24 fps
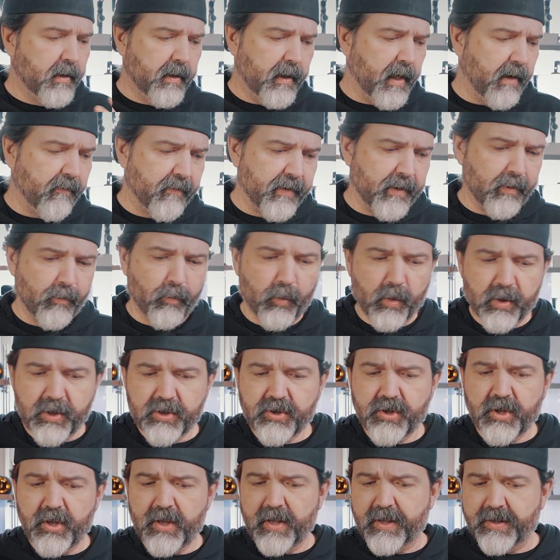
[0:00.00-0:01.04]
Everything works
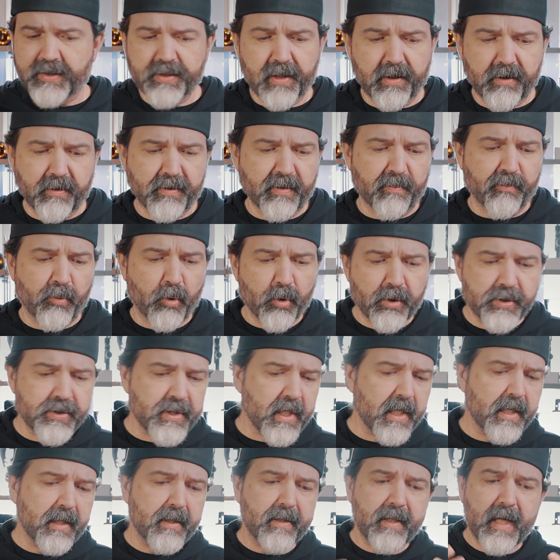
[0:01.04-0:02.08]
good. It's got all the ports
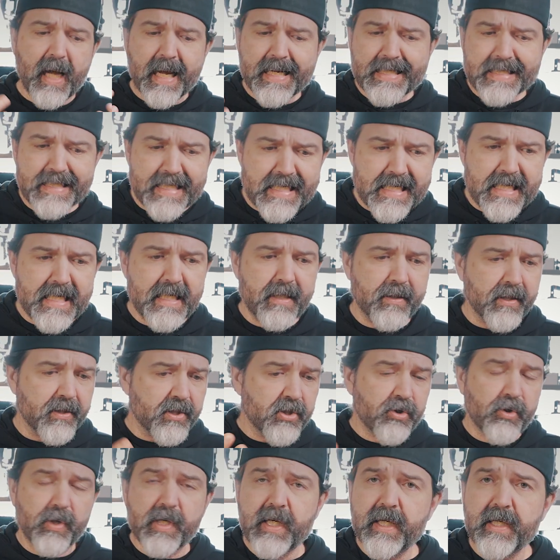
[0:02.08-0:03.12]
I I need. The
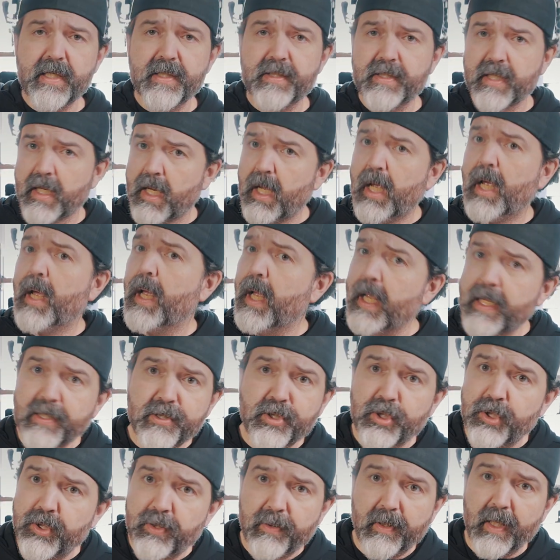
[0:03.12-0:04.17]
screen is
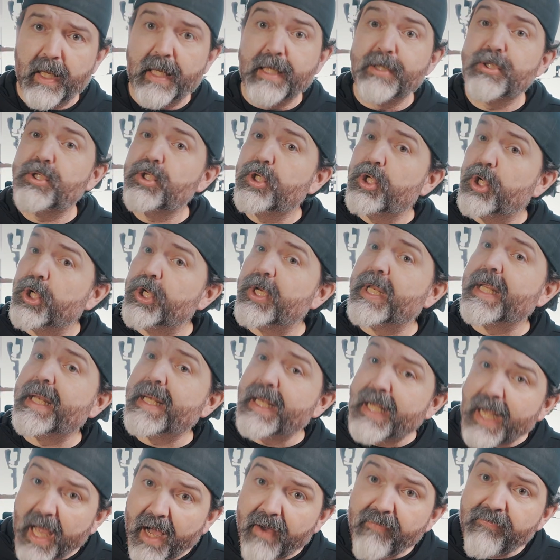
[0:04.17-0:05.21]
is is good
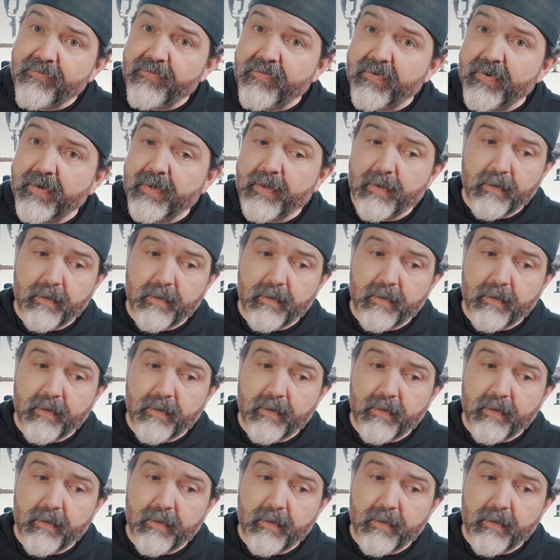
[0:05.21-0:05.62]
enough.